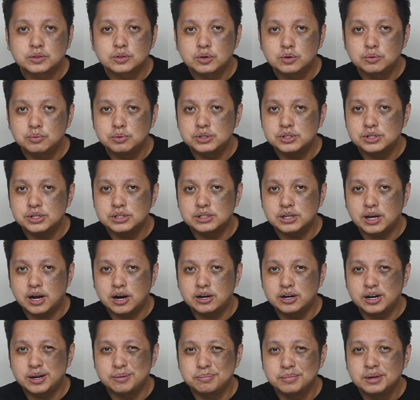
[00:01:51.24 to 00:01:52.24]
which is
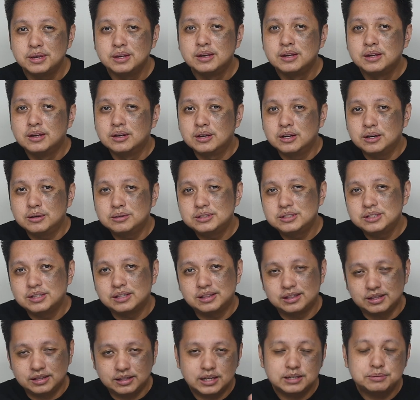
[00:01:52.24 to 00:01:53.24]
RM, uh,
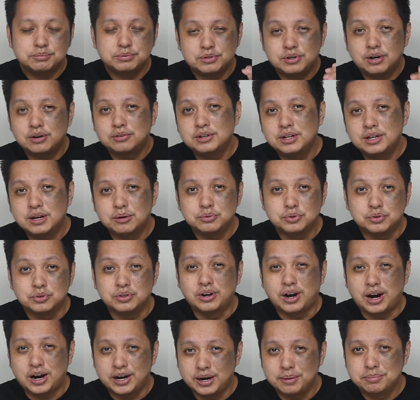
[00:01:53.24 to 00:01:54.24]
let's round it up to
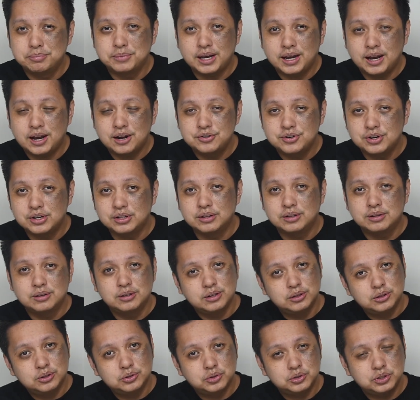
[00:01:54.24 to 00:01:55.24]
RM 900.
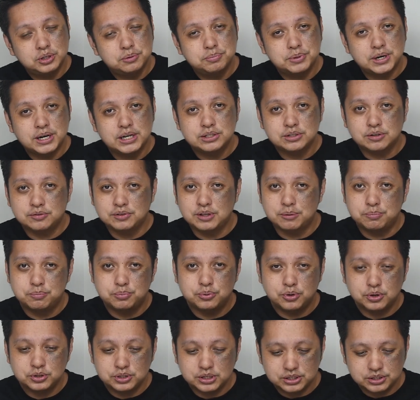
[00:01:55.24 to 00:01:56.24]
Total price of that
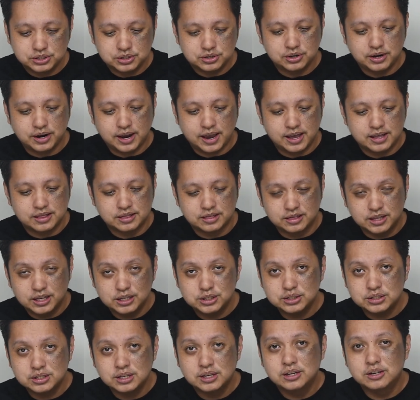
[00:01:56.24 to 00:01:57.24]
processor and
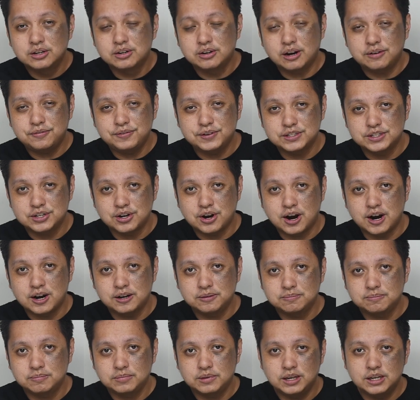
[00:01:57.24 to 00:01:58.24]
this graphics card
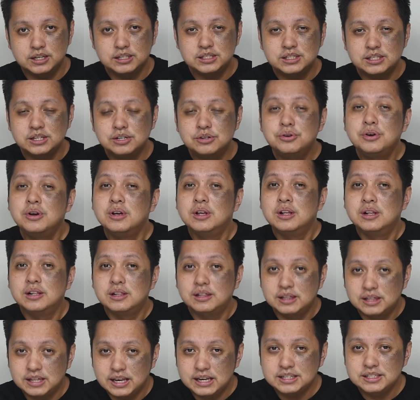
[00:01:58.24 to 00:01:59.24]
is still
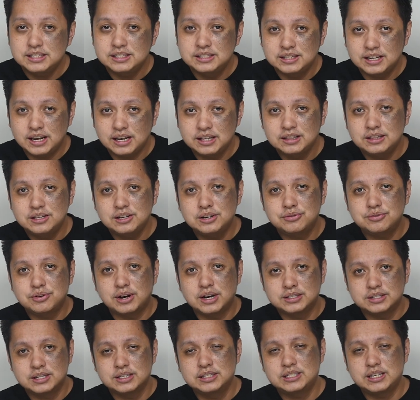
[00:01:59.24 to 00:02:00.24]
less than the
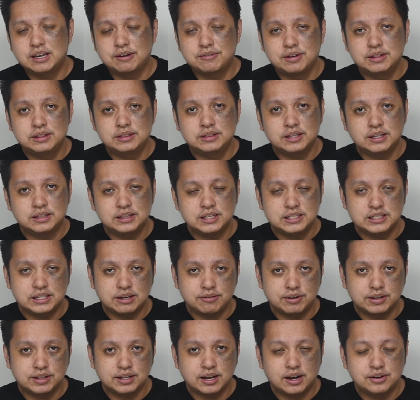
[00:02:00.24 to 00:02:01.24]
Ryzen 7
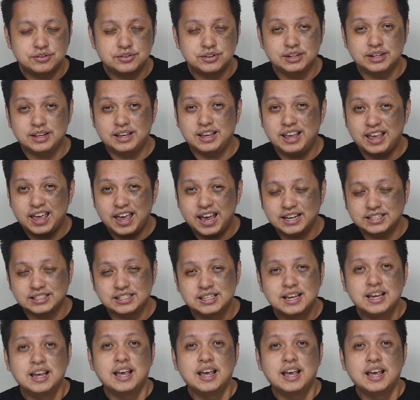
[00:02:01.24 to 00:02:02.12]
3700X